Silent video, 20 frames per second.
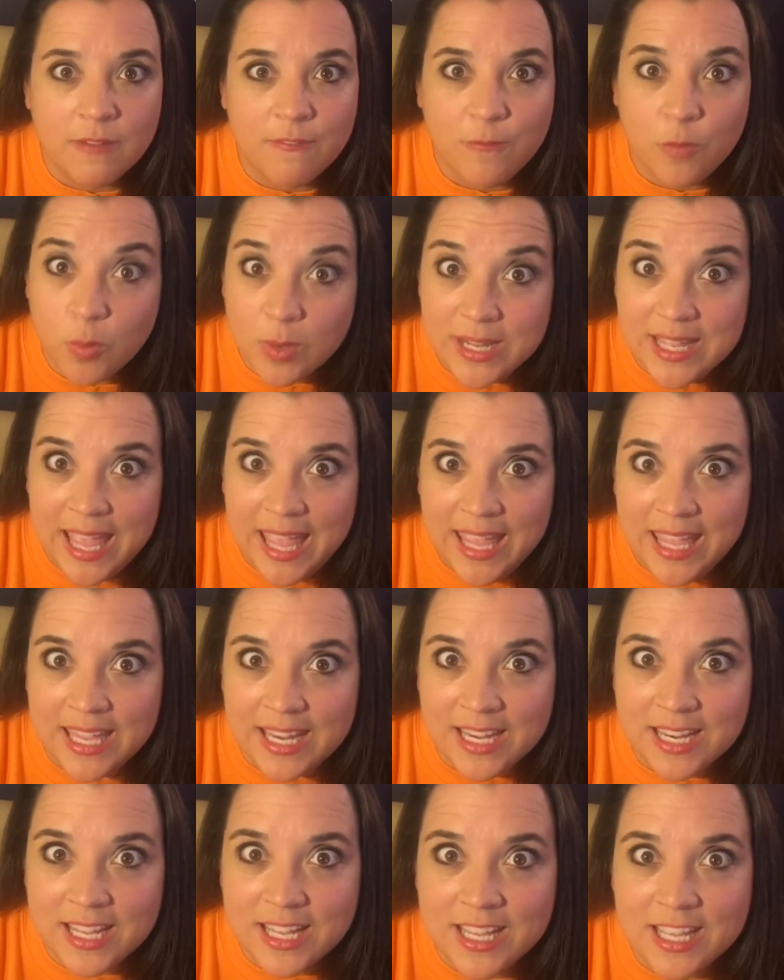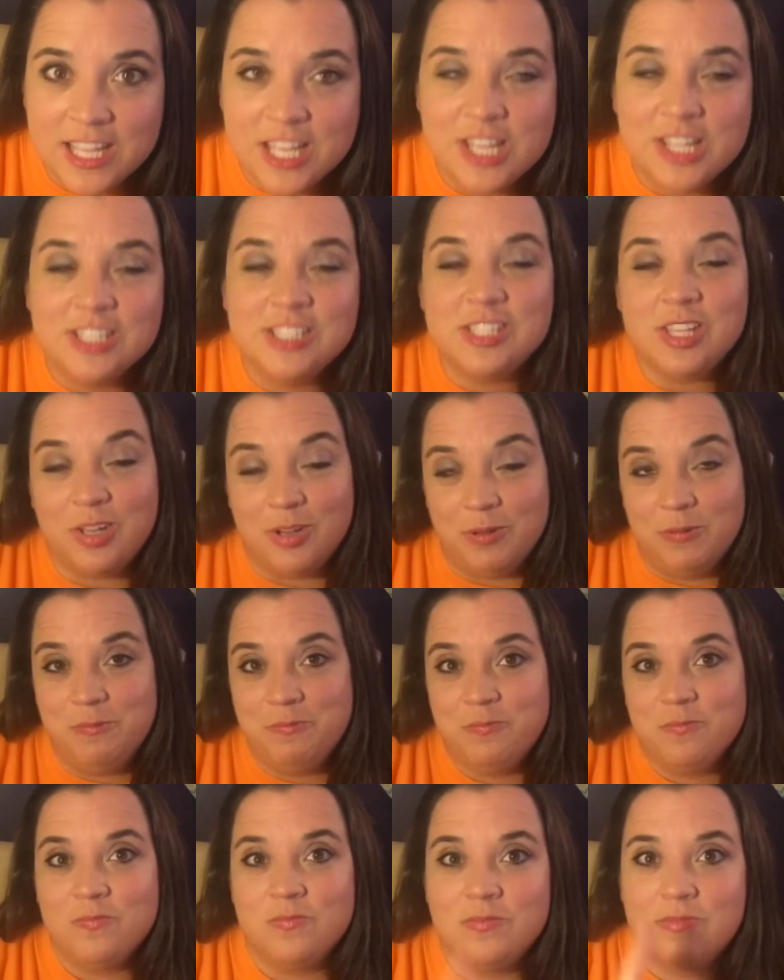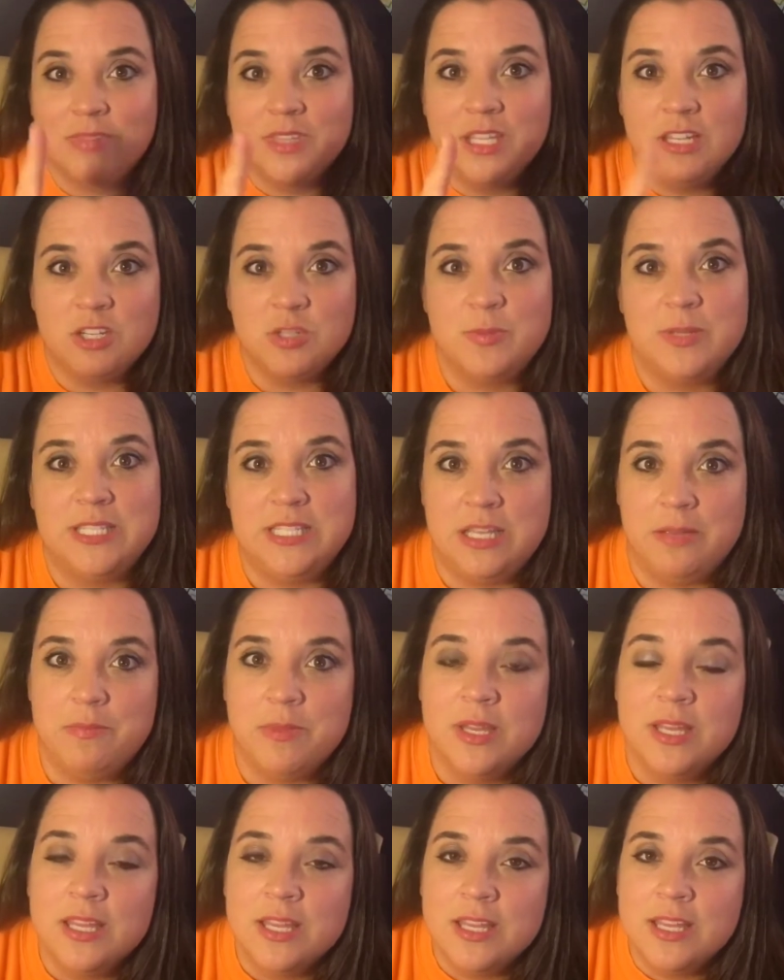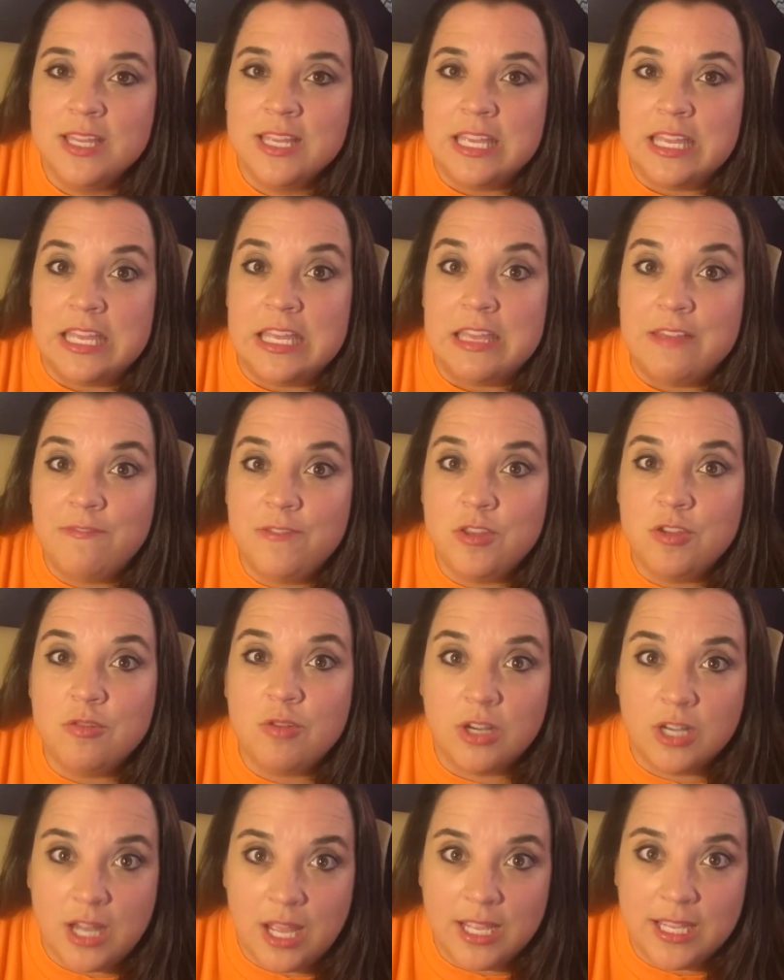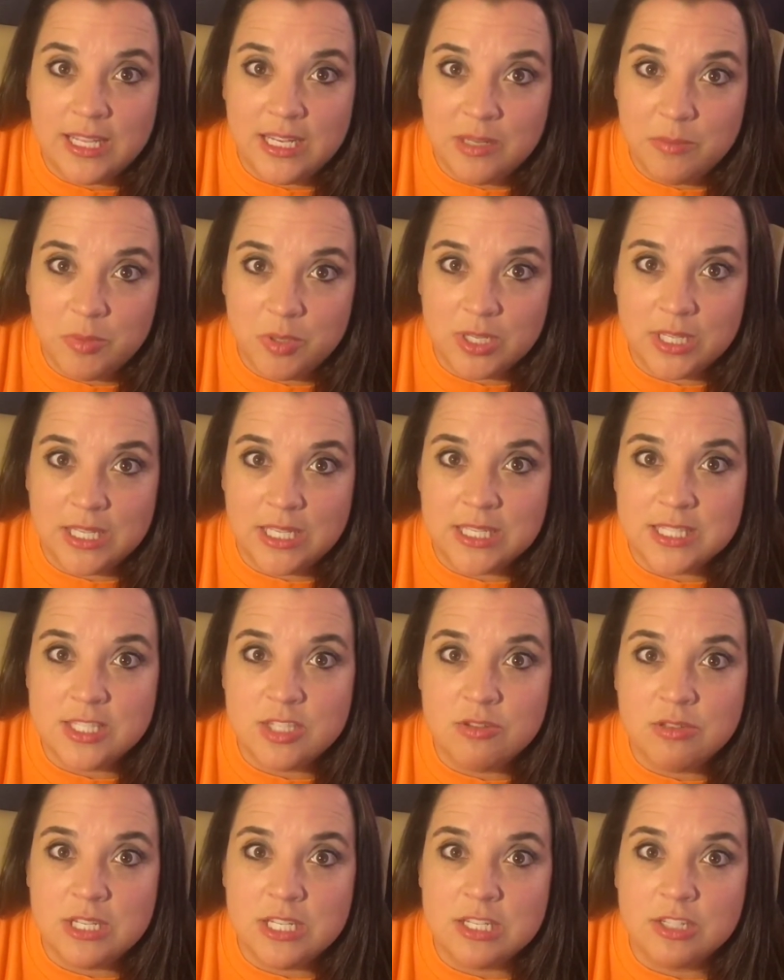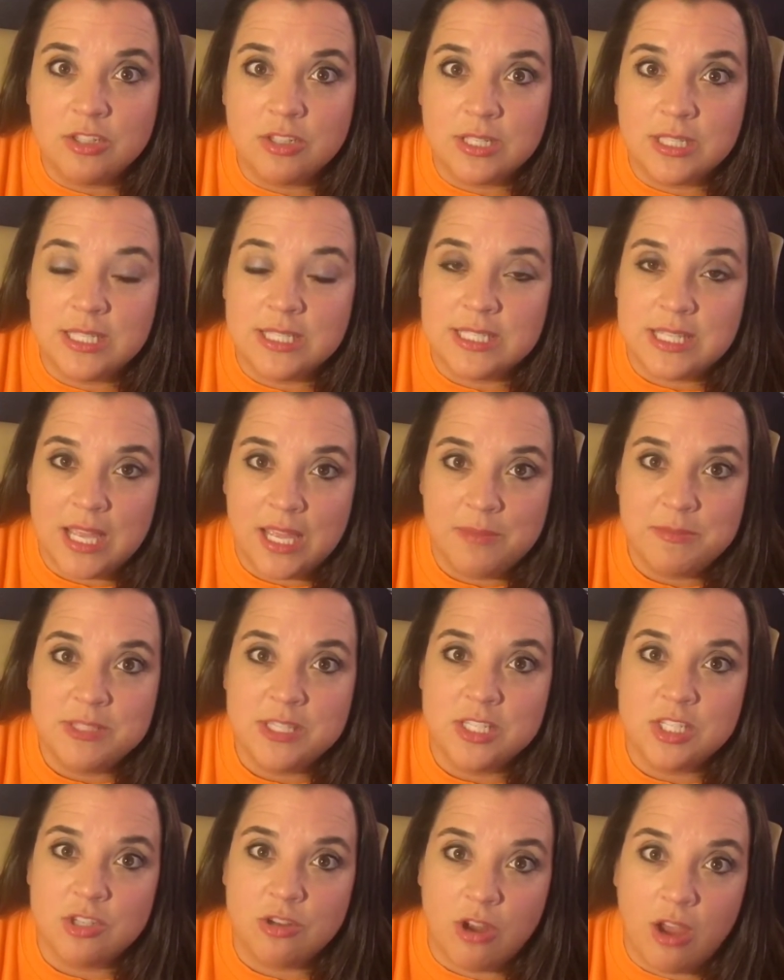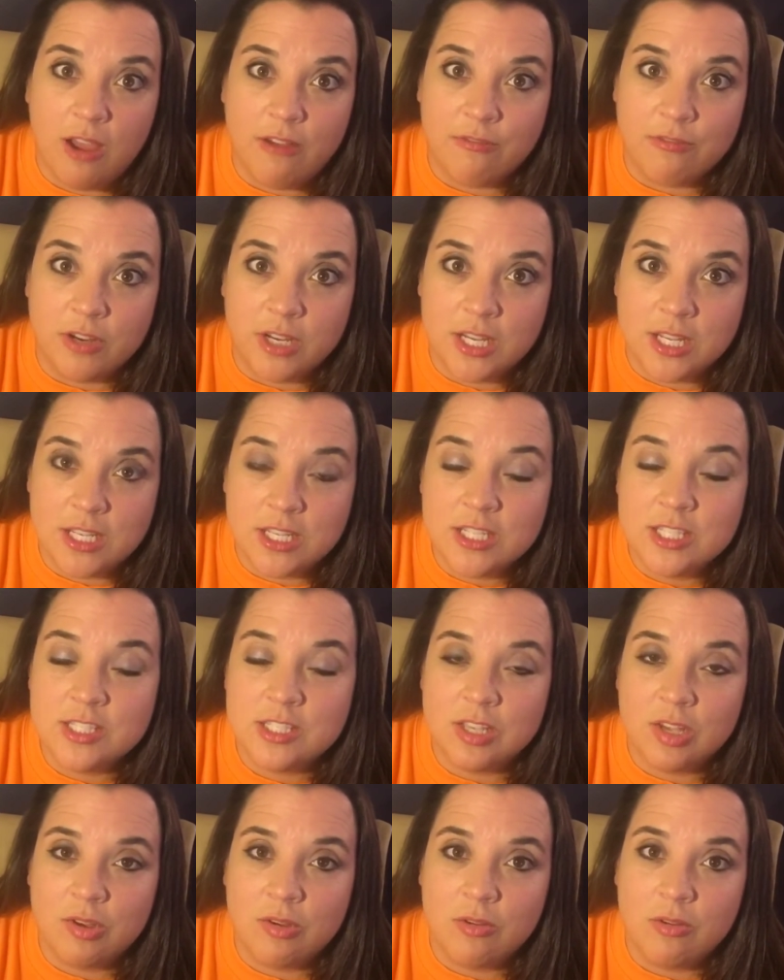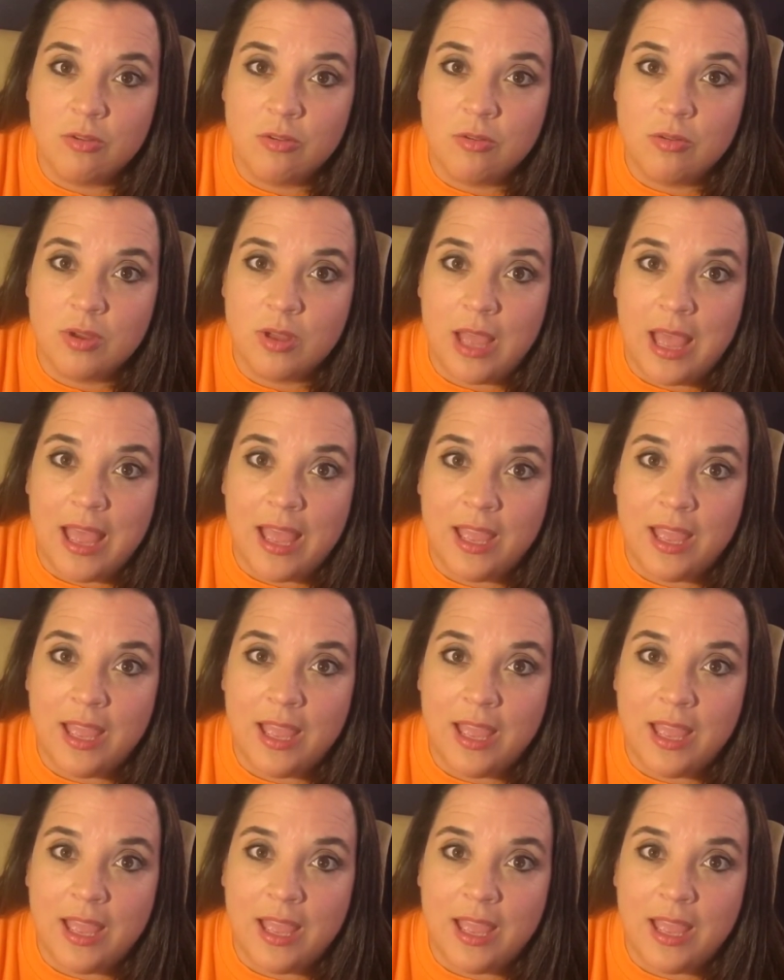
48. So here's my tip. If you are not getting bookings, you need to look at the times that you're offering. So